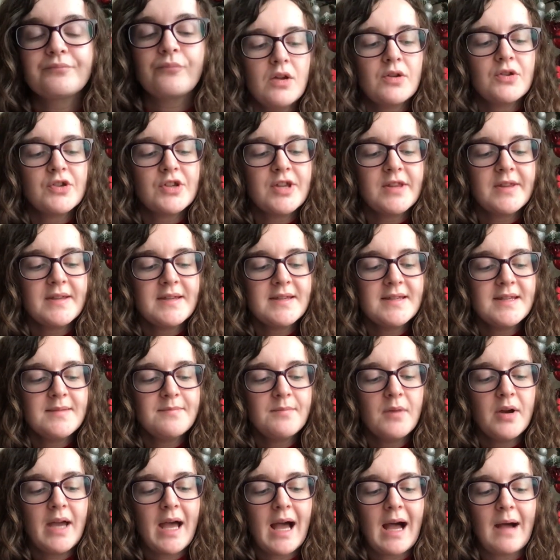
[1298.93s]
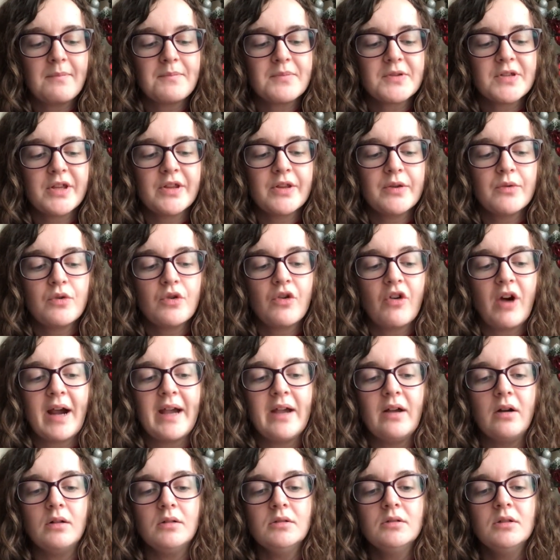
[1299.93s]
So this is my absolute
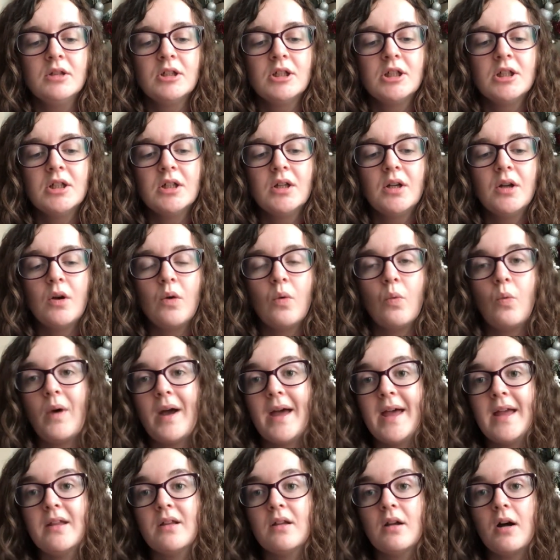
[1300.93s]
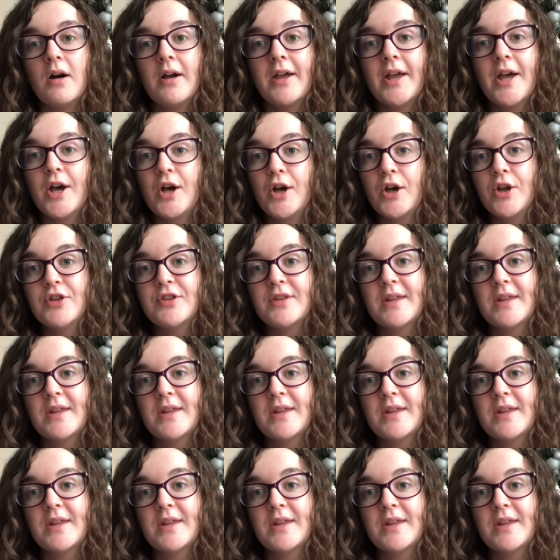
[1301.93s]
grail. When I heard